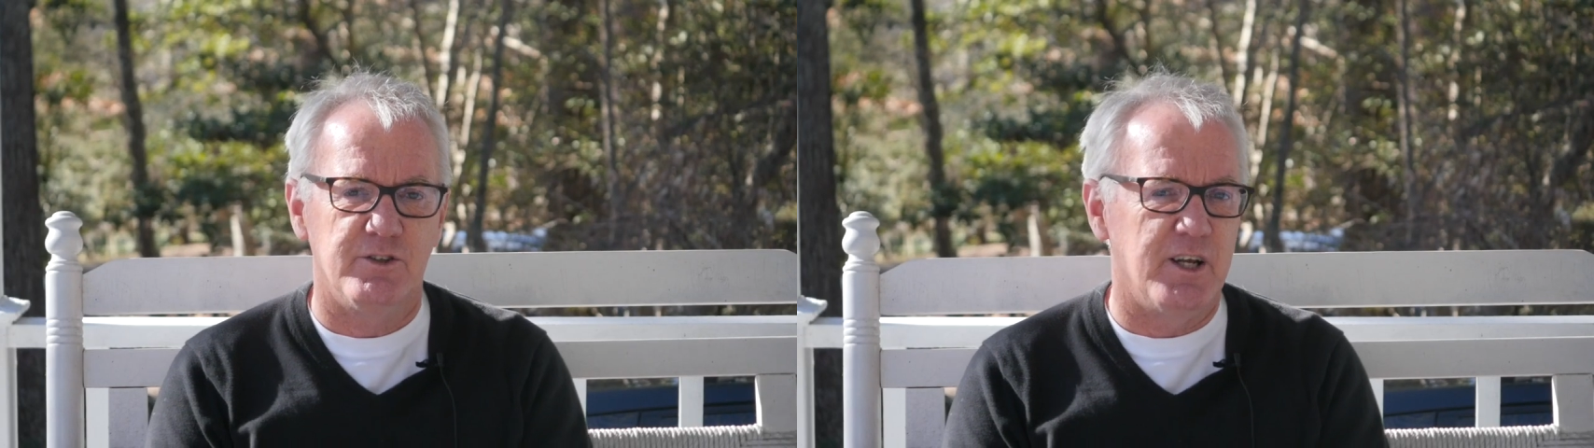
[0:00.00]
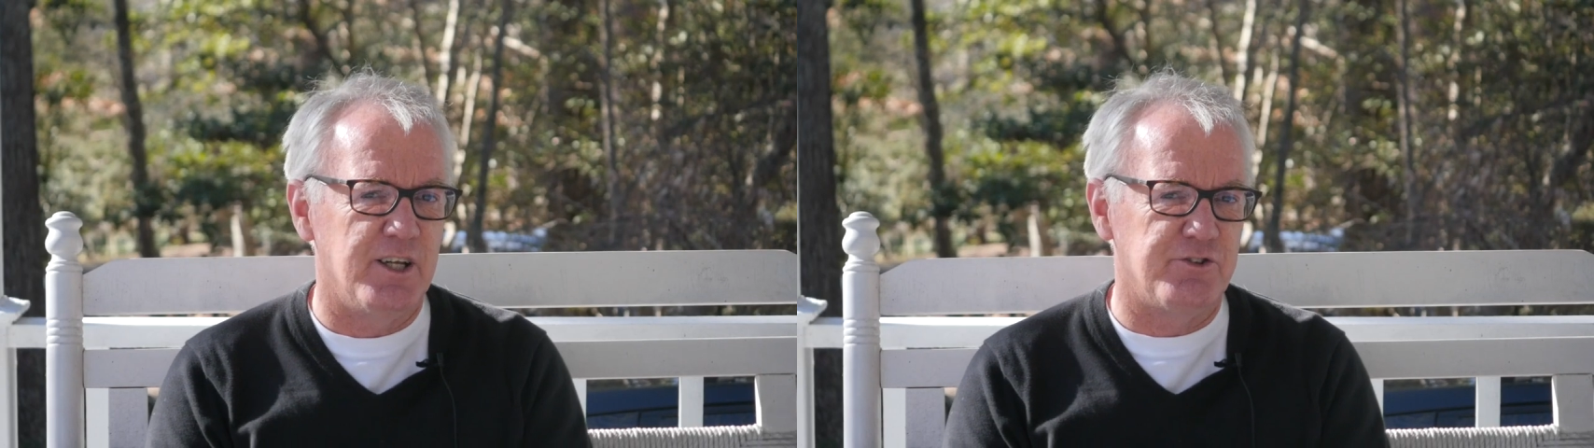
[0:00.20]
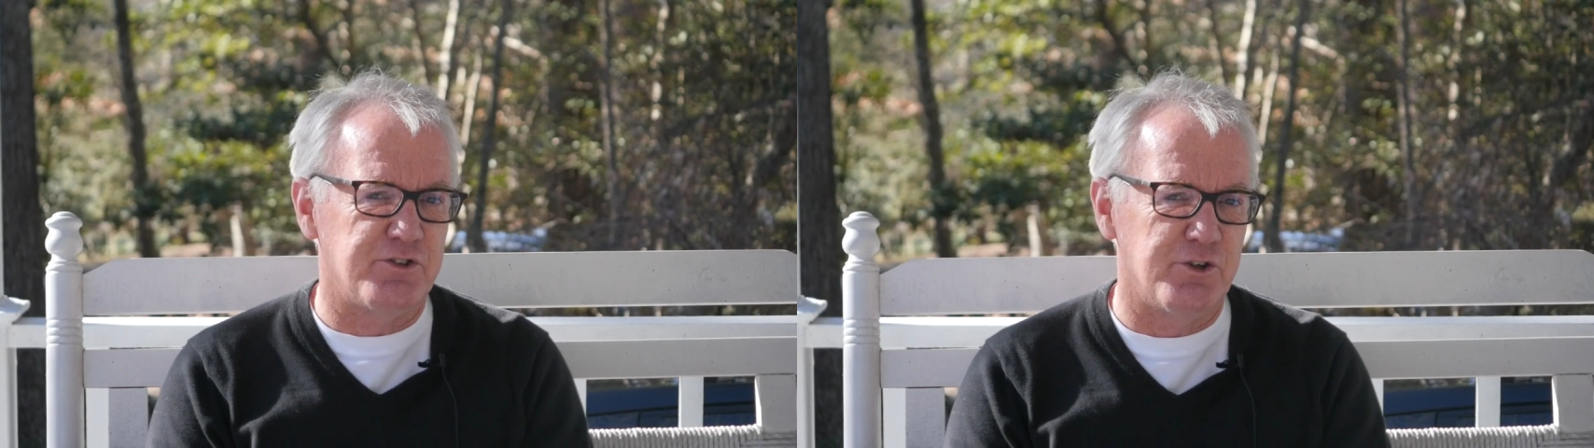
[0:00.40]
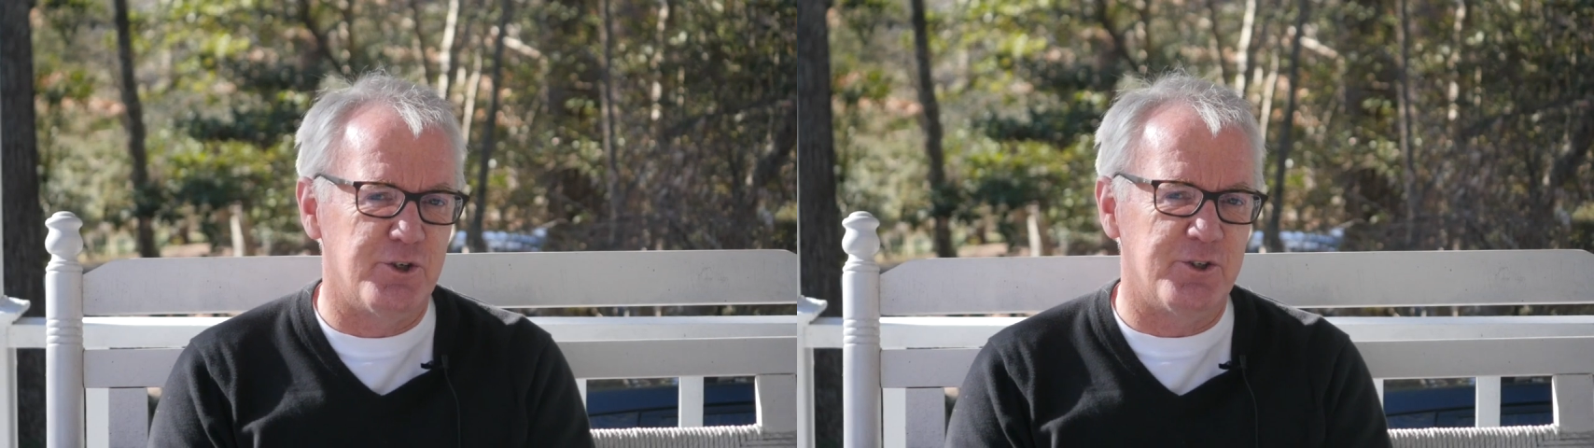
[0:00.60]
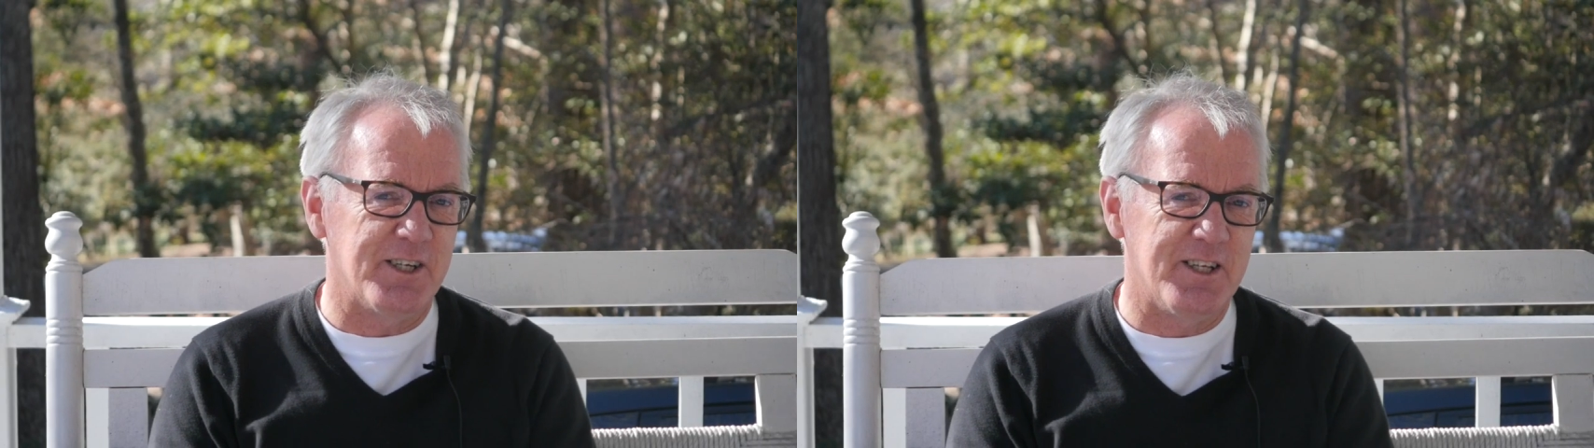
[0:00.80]
And
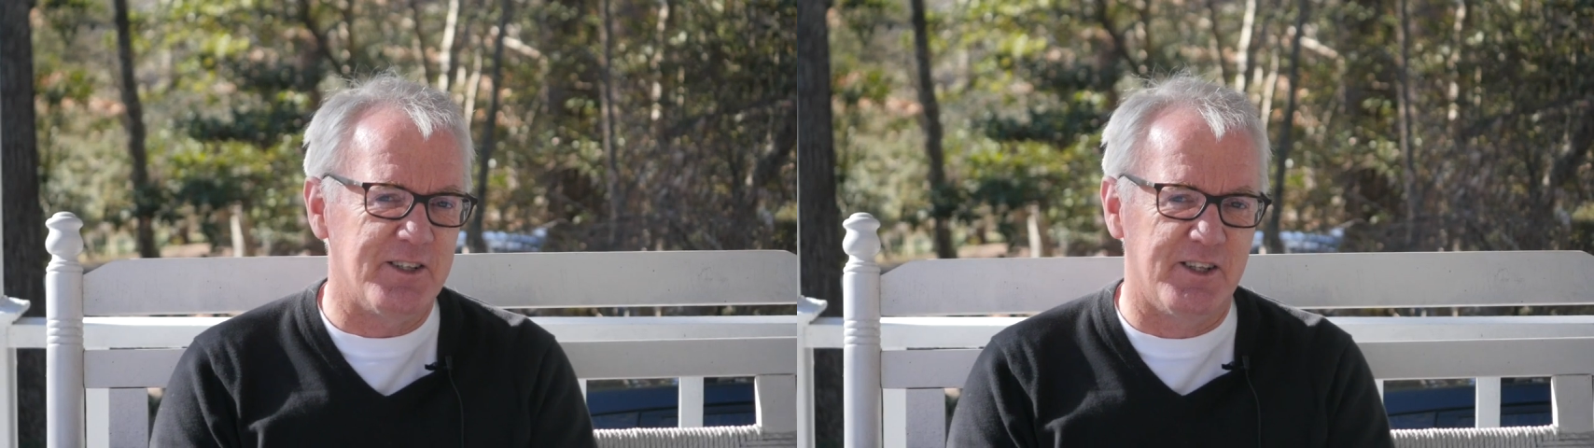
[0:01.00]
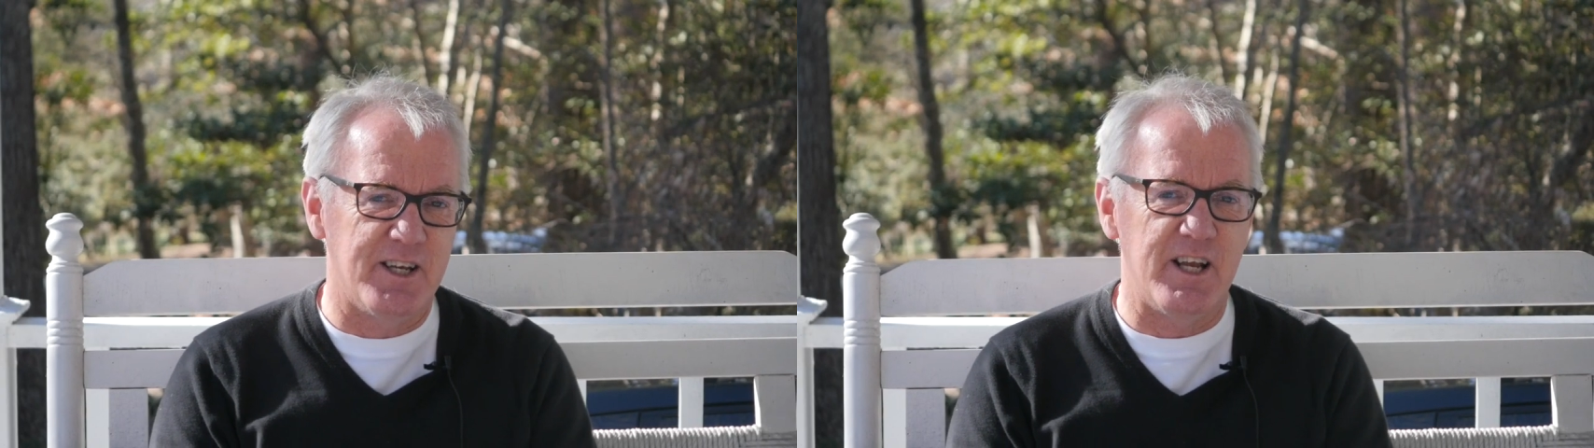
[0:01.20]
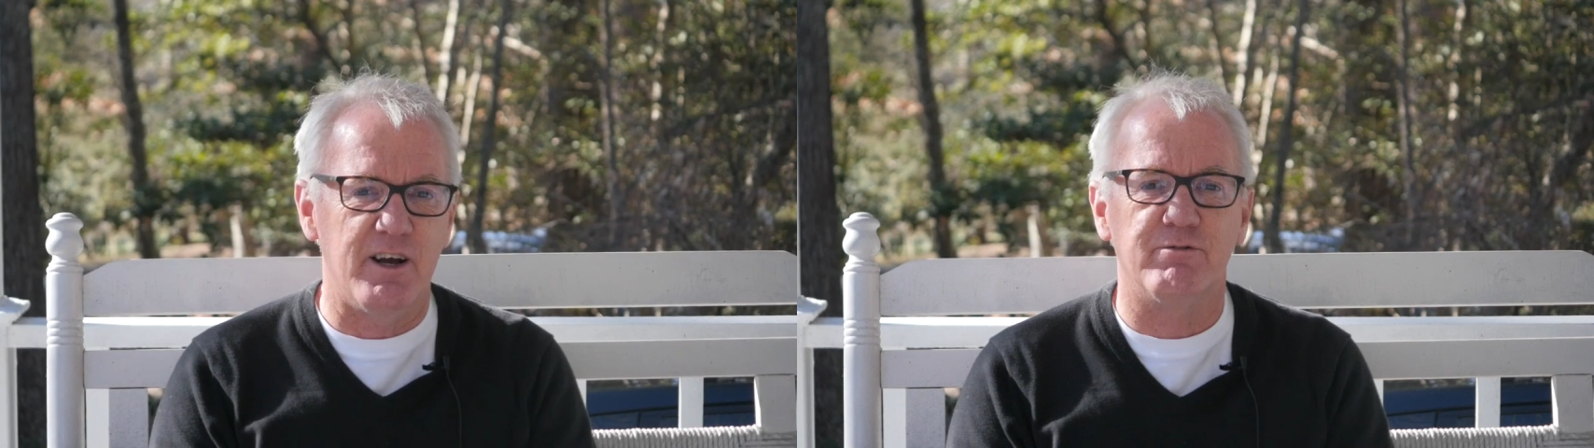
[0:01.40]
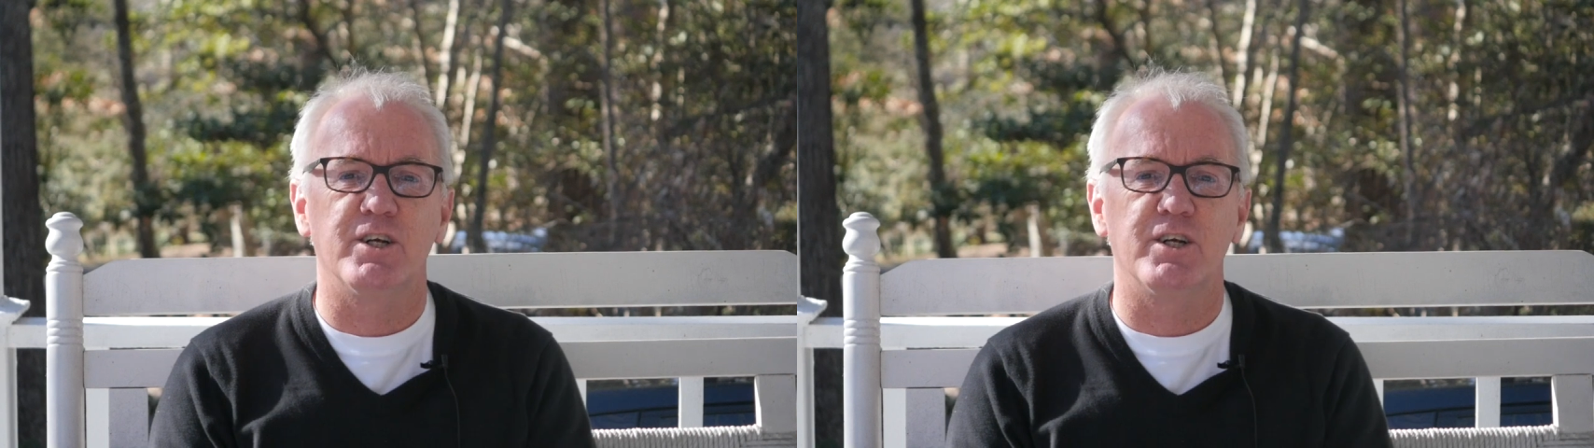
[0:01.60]
so they have